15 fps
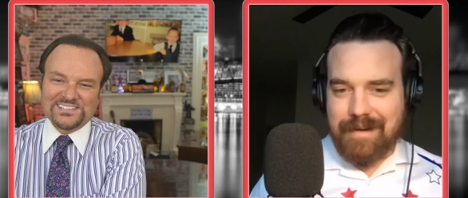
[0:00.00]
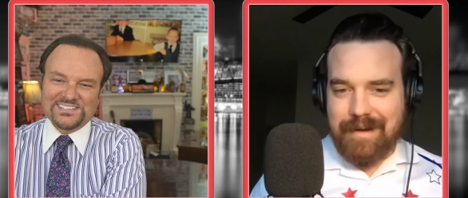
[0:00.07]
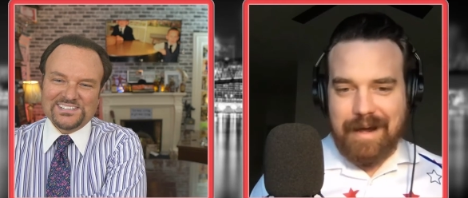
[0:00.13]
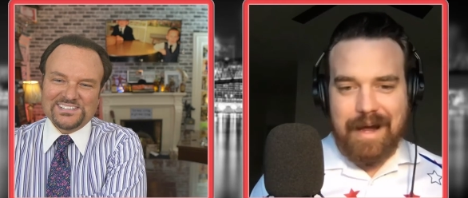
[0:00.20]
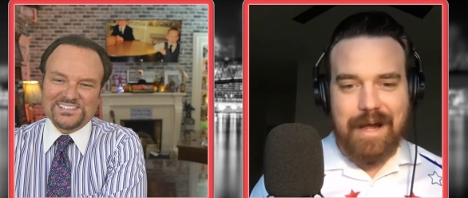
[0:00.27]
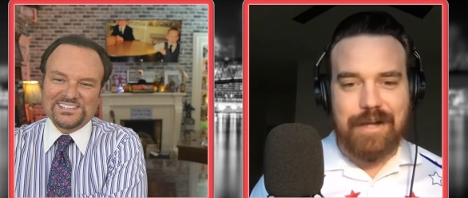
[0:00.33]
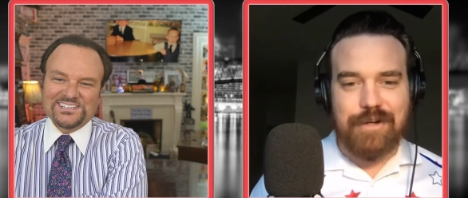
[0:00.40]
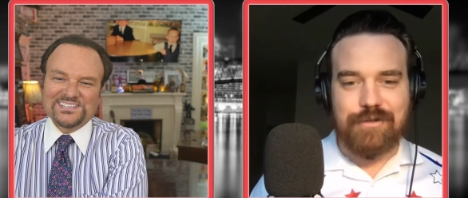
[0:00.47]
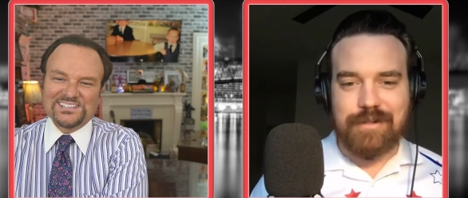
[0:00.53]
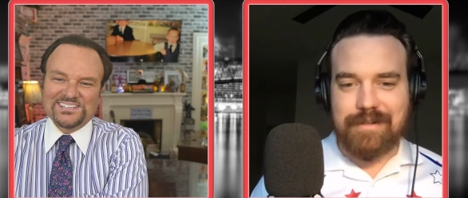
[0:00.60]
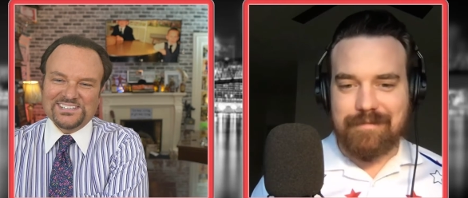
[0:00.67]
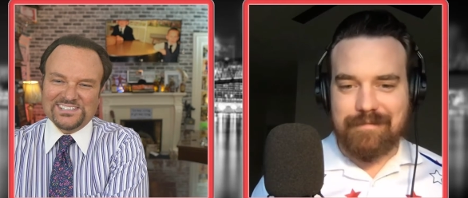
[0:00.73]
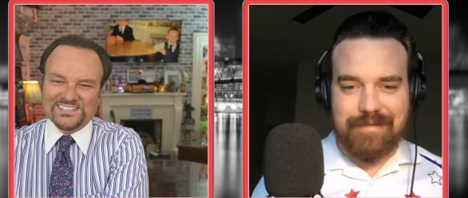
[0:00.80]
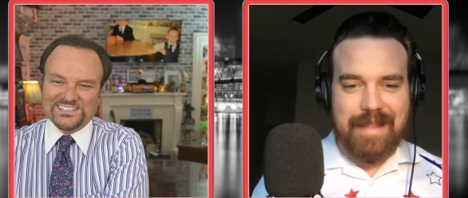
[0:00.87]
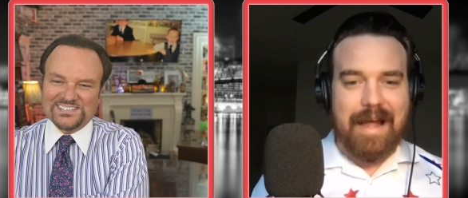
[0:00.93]
Speaker 1: a
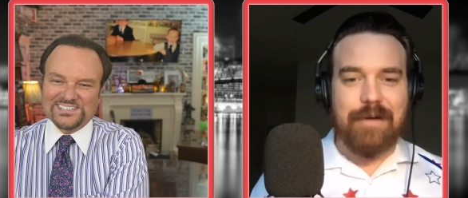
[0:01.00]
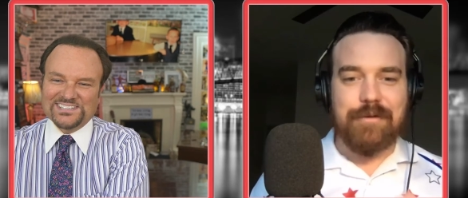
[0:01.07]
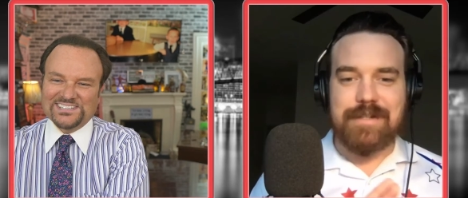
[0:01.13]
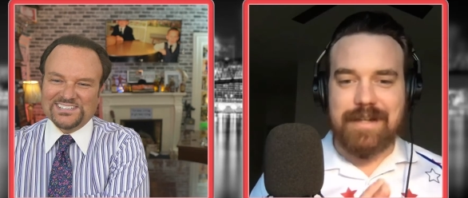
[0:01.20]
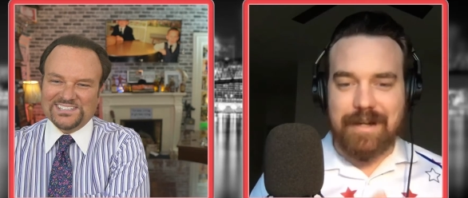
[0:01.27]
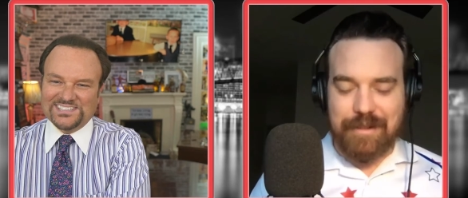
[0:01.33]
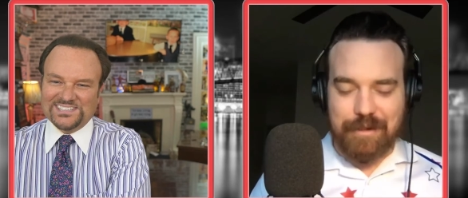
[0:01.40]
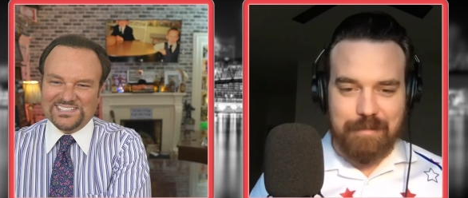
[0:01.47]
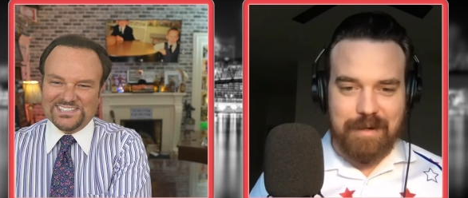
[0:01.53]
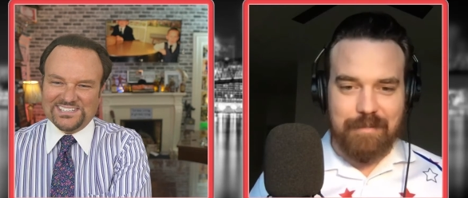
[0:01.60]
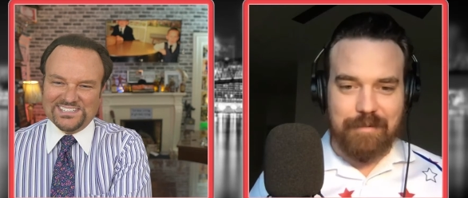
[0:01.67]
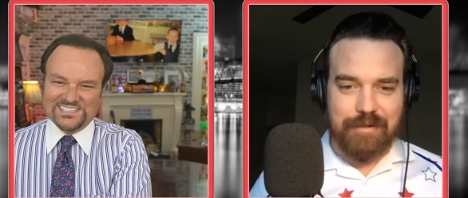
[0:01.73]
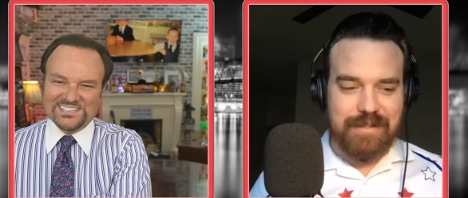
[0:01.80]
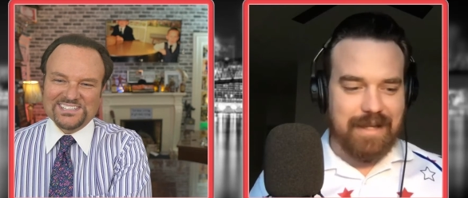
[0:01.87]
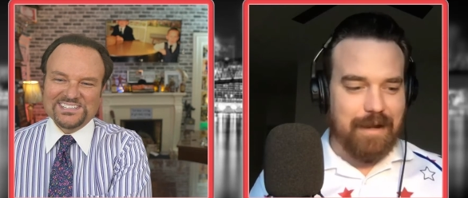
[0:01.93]
hundred thousand other
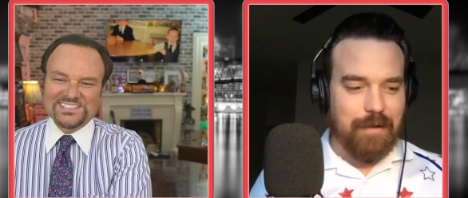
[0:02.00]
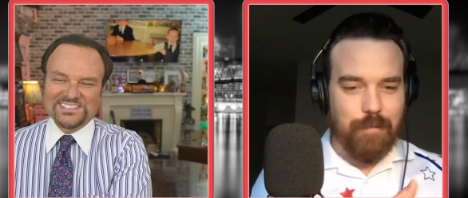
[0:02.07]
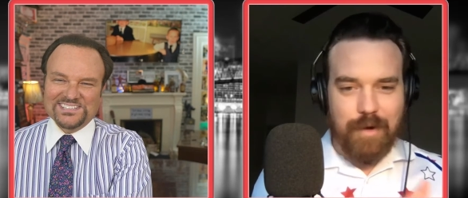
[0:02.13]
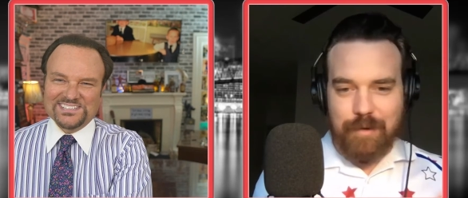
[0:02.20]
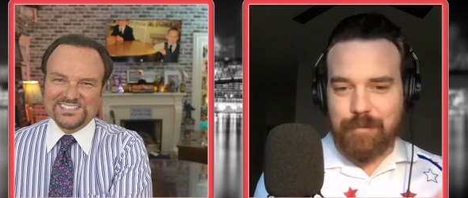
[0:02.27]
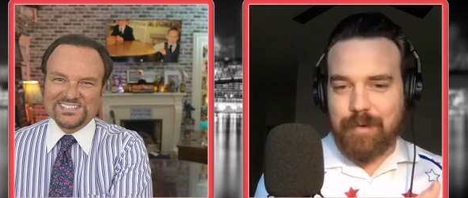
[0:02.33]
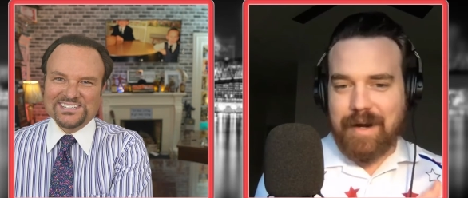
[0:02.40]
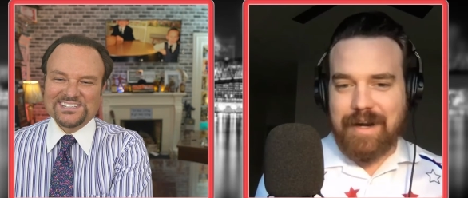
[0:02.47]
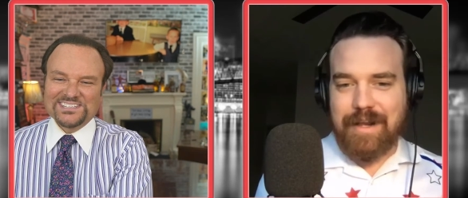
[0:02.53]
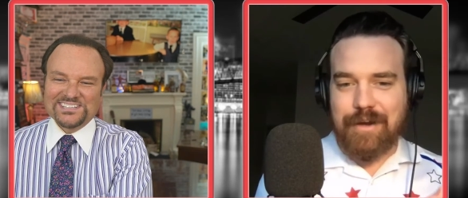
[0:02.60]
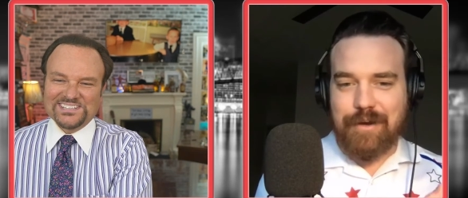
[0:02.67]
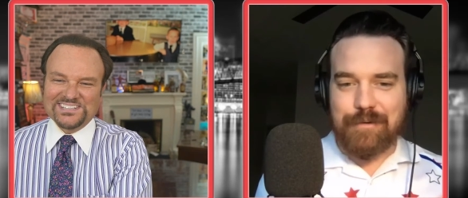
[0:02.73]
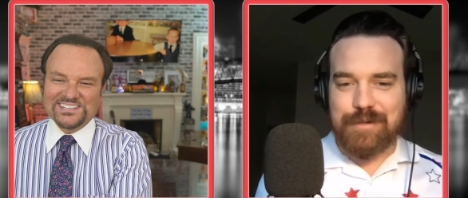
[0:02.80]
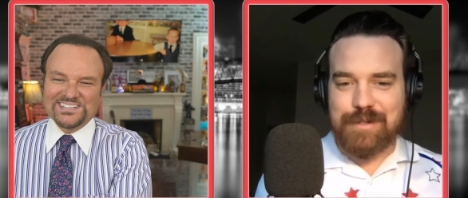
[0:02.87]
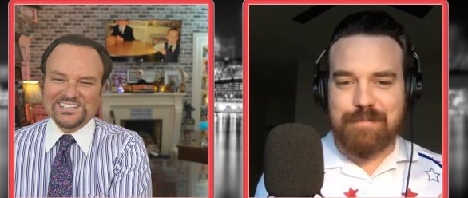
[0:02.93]
people to get one
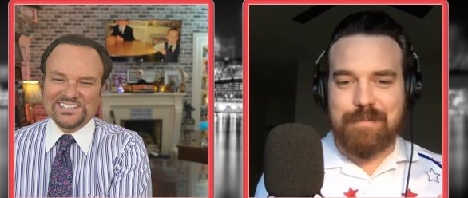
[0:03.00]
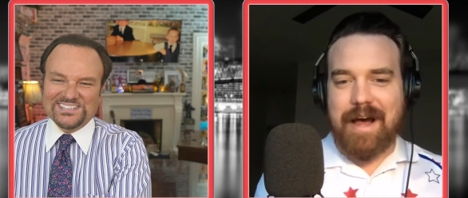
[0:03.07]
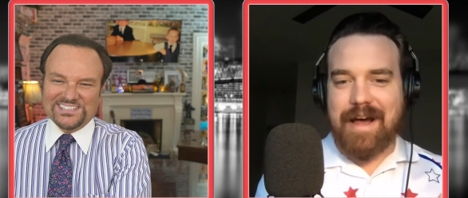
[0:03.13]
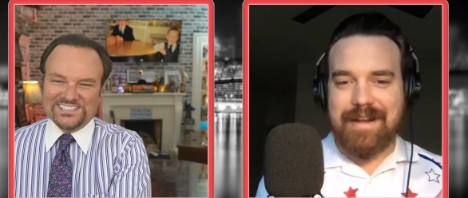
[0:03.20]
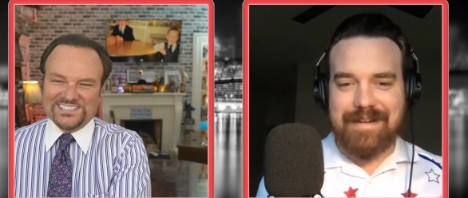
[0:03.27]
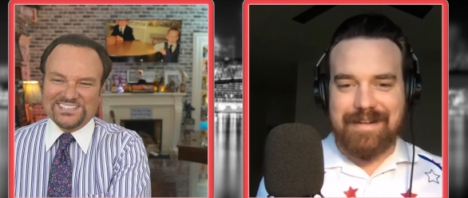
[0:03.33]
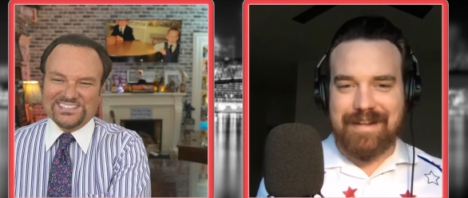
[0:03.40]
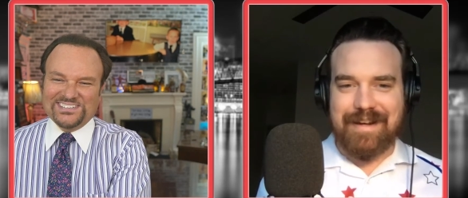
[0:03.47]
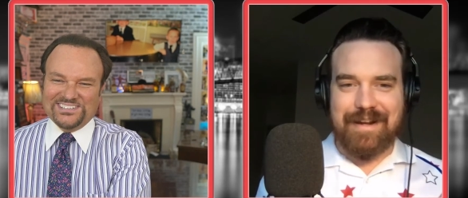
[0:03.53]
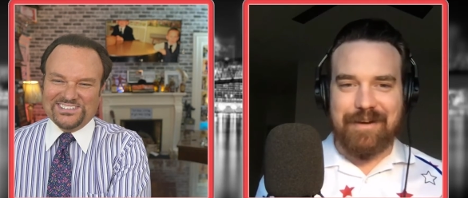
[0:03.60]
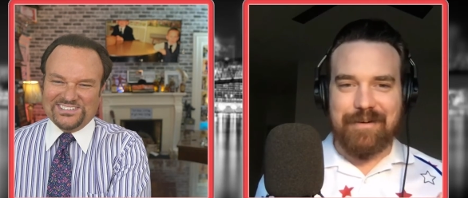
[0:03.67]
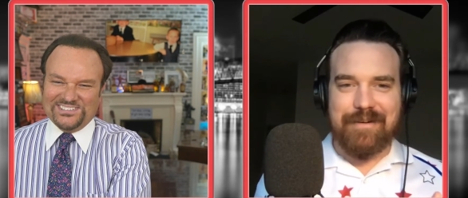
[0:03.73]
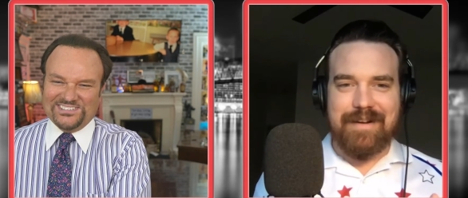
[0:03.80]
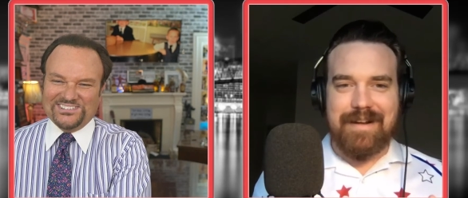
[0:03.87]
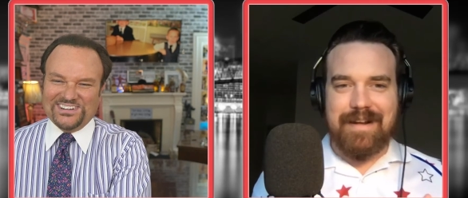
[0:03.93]
radio spot you
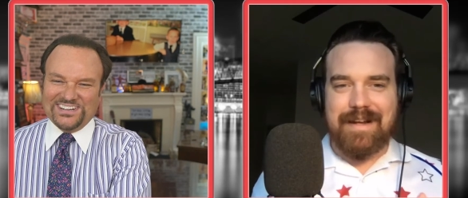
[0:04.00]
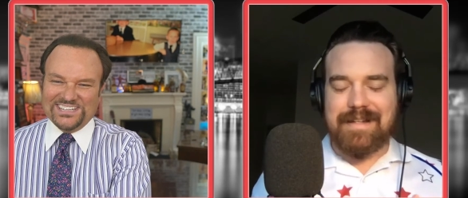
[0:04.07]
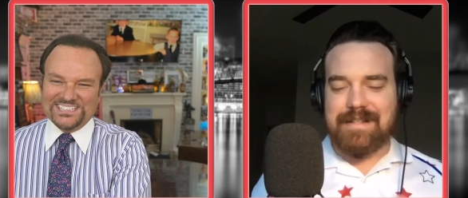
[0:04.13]
know it's